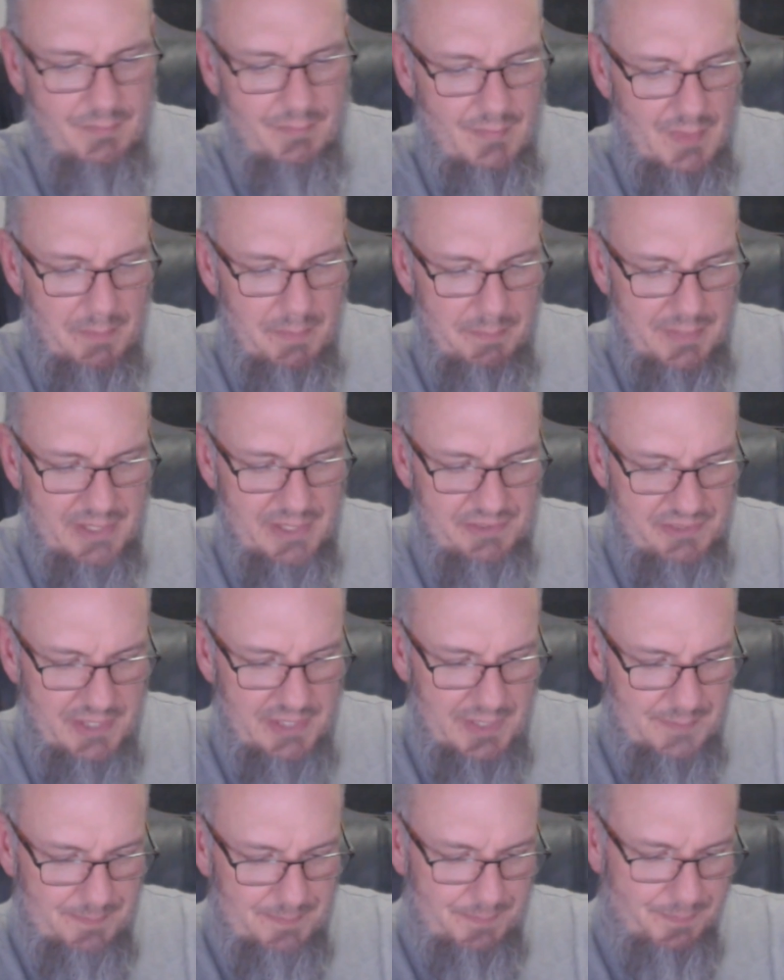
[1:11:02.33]
MixIT.
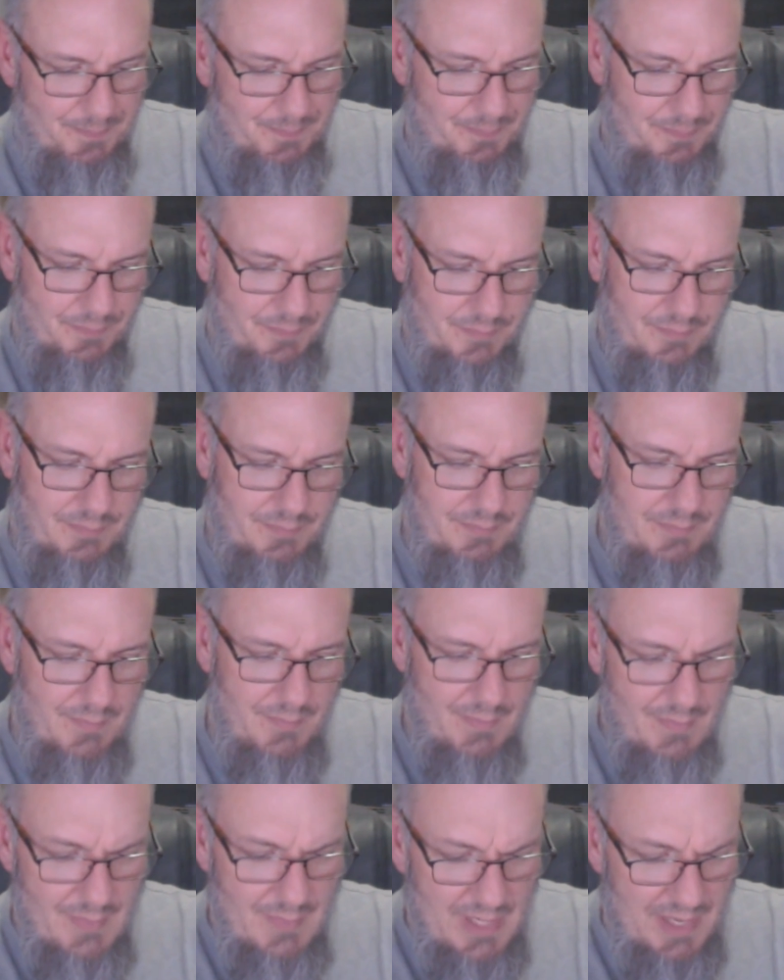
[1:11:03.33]

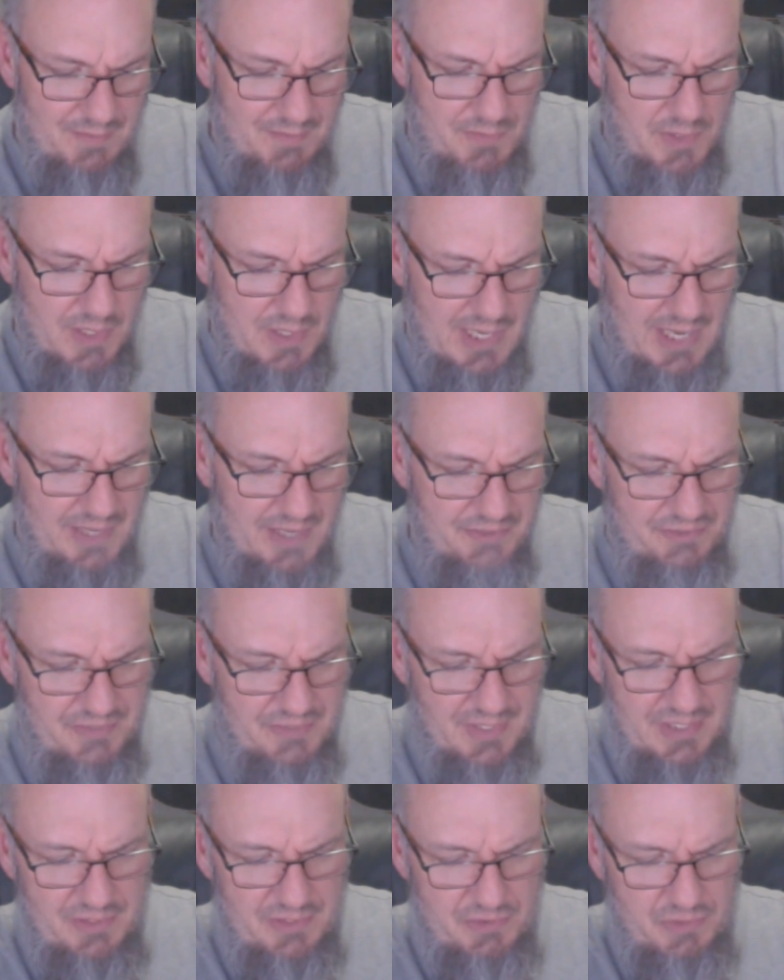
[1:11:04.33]
If you guys
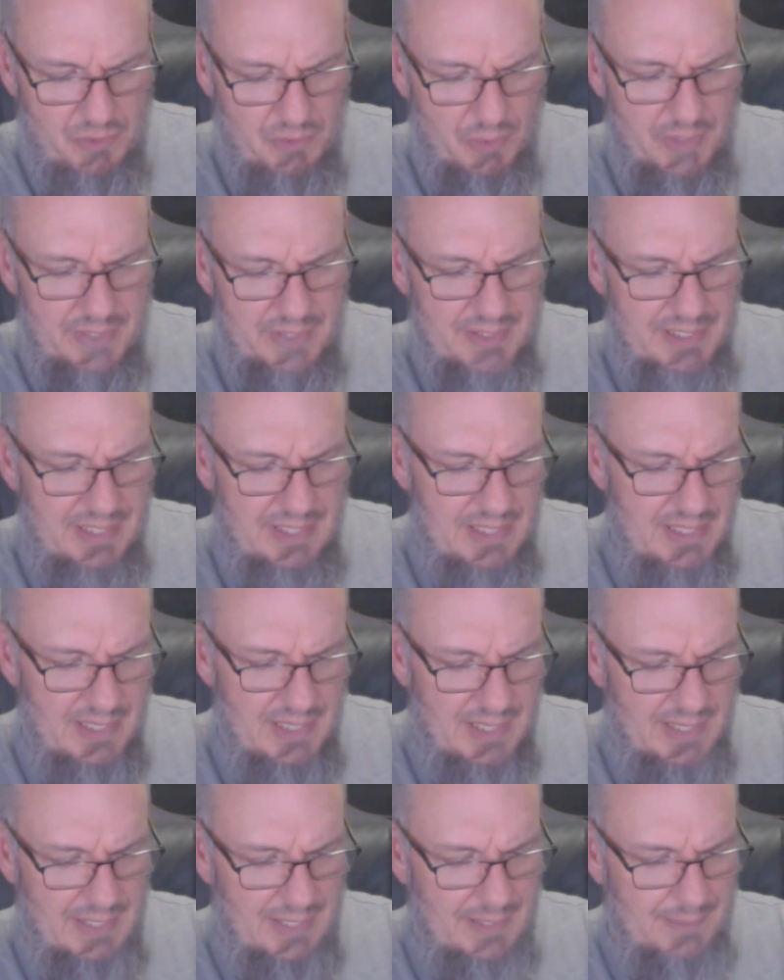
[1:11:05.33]
enjoy
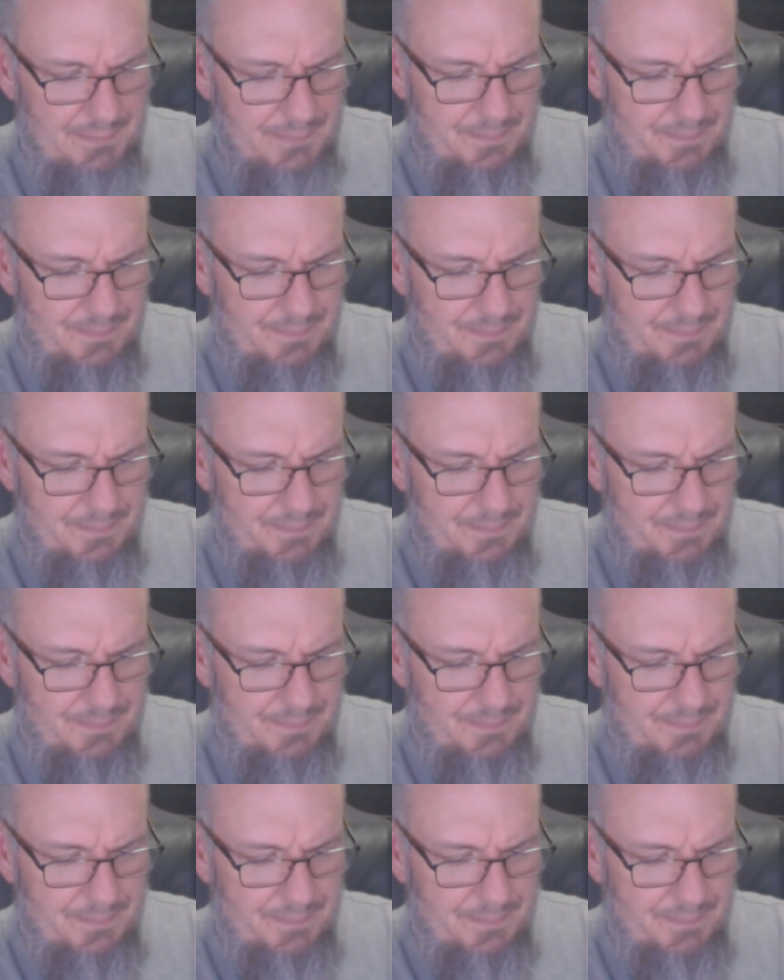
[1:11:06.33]
the